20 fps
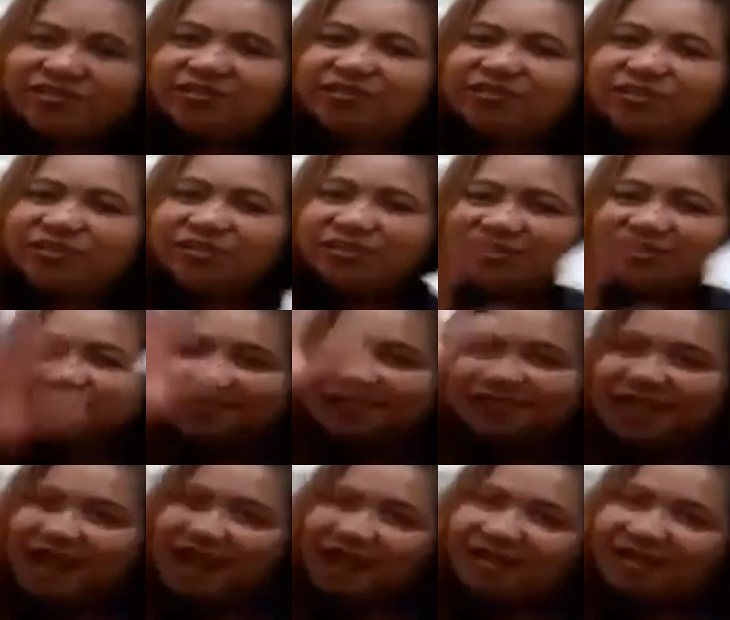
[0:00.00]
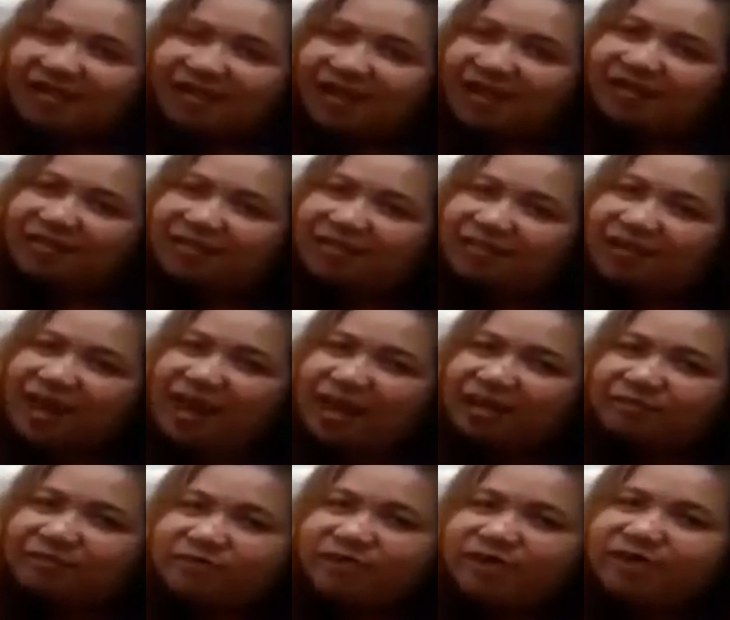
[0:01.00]
Good luck and God
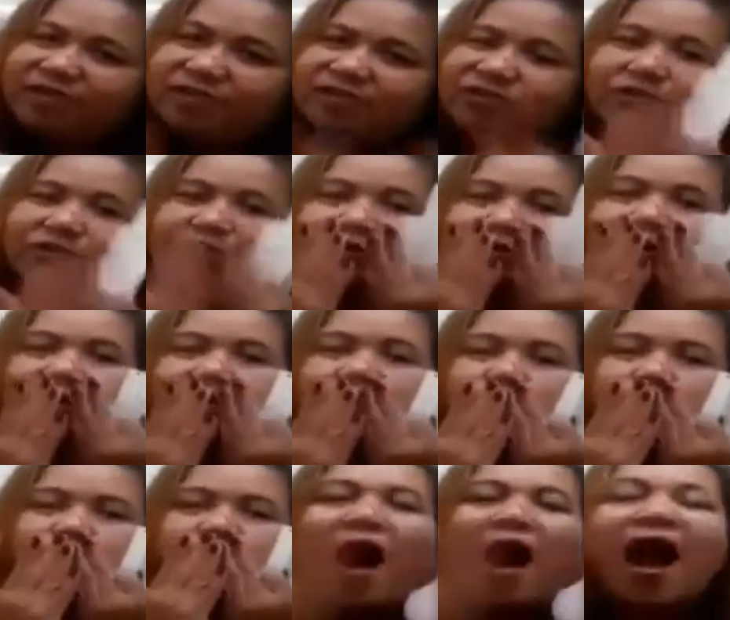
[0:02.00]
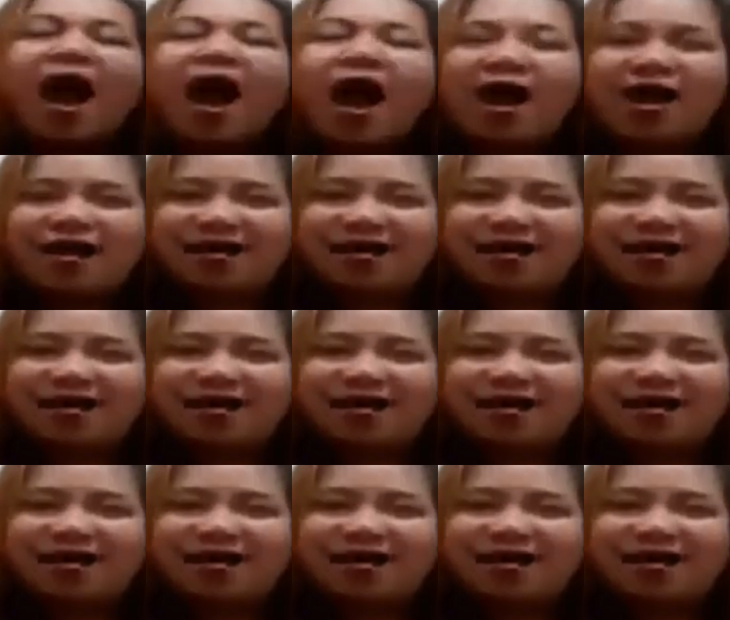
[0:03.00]
bless you all! Mwah!